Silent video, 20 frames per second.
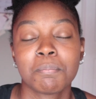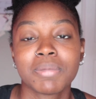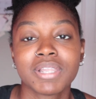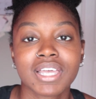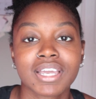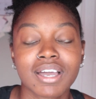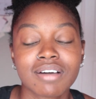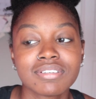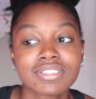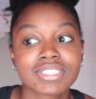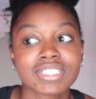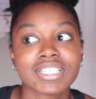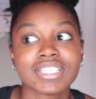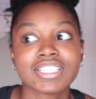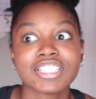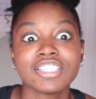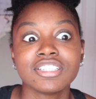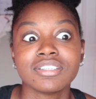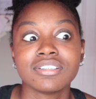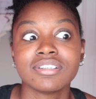But, like, I was like,
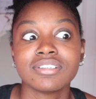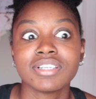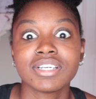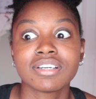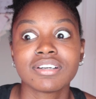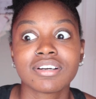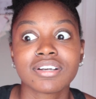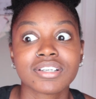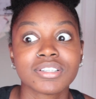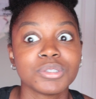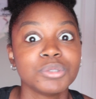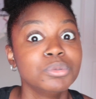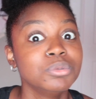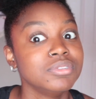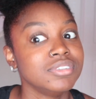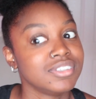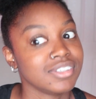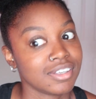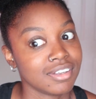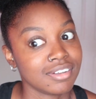yo, like, are
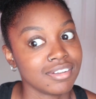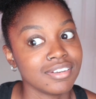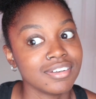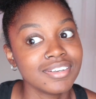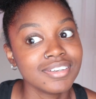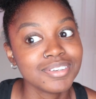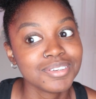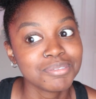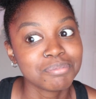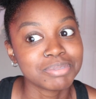you done?